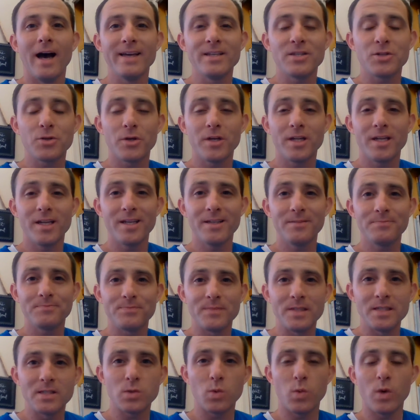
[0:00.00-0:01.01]
Hi Trinity,
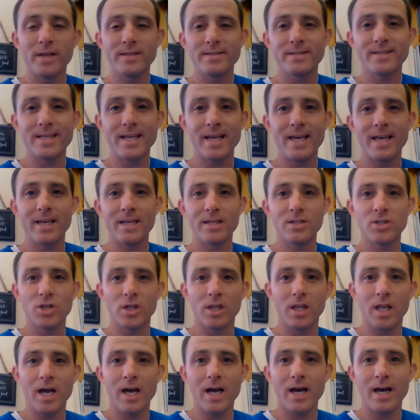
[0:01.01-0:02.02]
it's Wednesday,
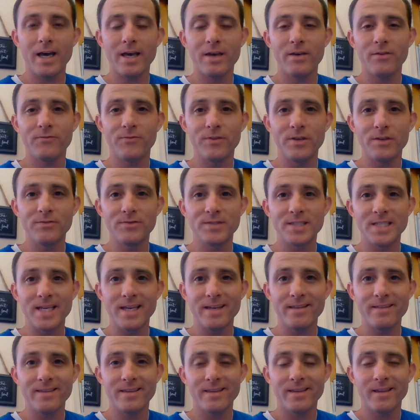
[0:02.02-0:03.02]
July
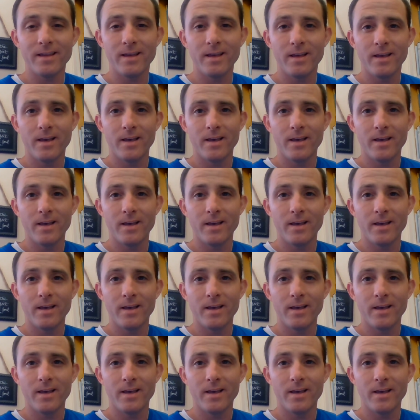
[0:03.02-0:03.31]
15th,